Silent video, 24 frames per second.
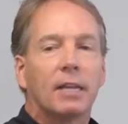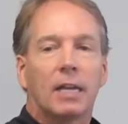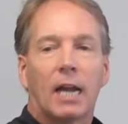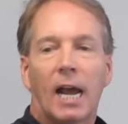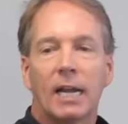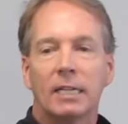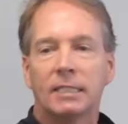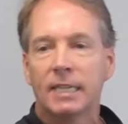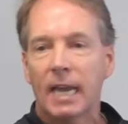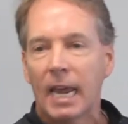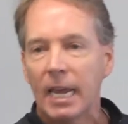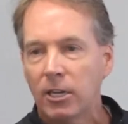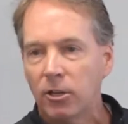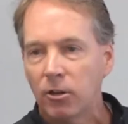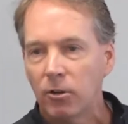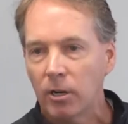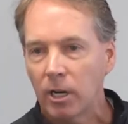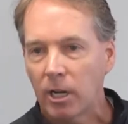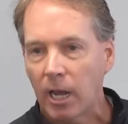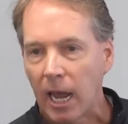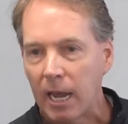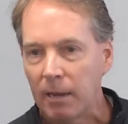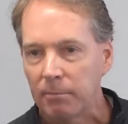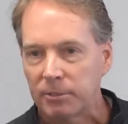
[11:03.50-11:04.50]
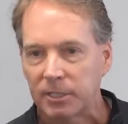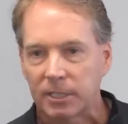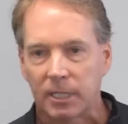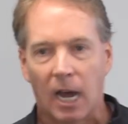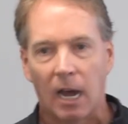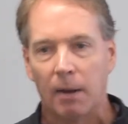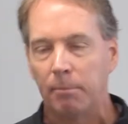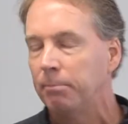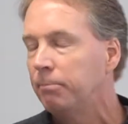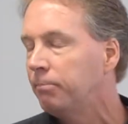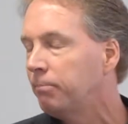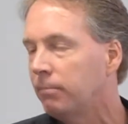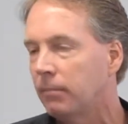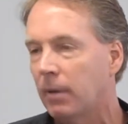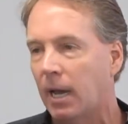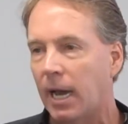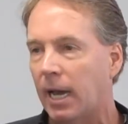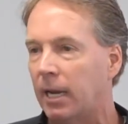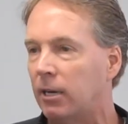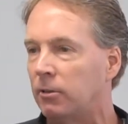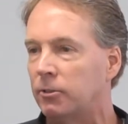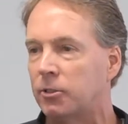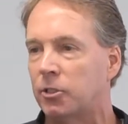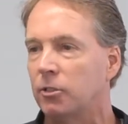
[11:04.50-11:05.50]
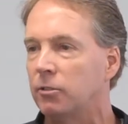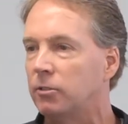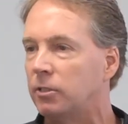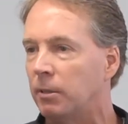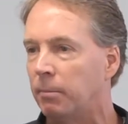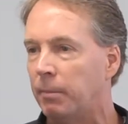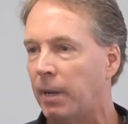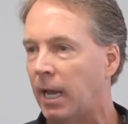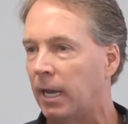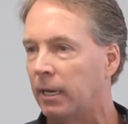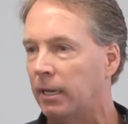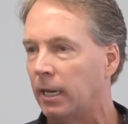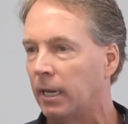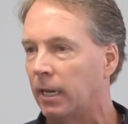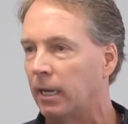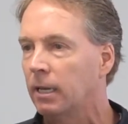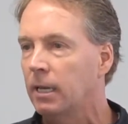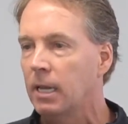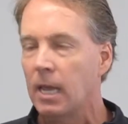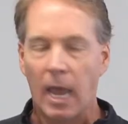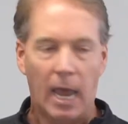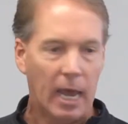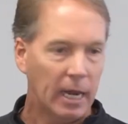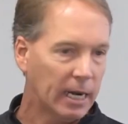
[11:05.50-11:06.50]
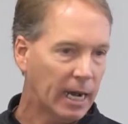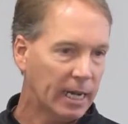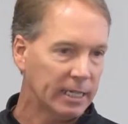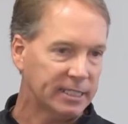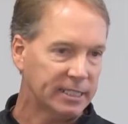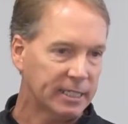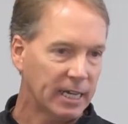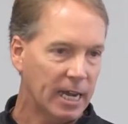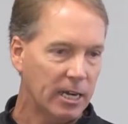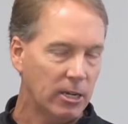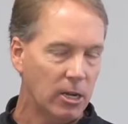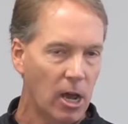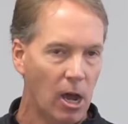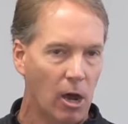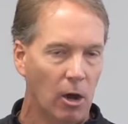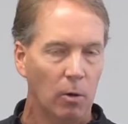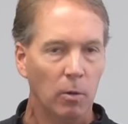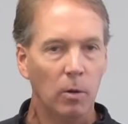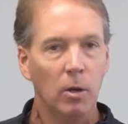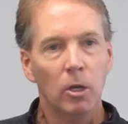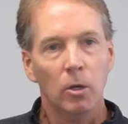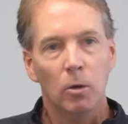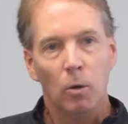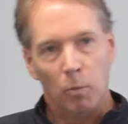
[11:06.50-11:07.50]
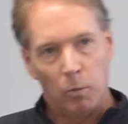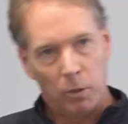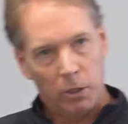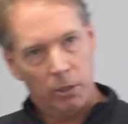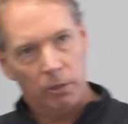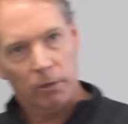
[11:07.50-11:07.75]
that I take you to GameStop. I don't do demanding. And I say no. Well,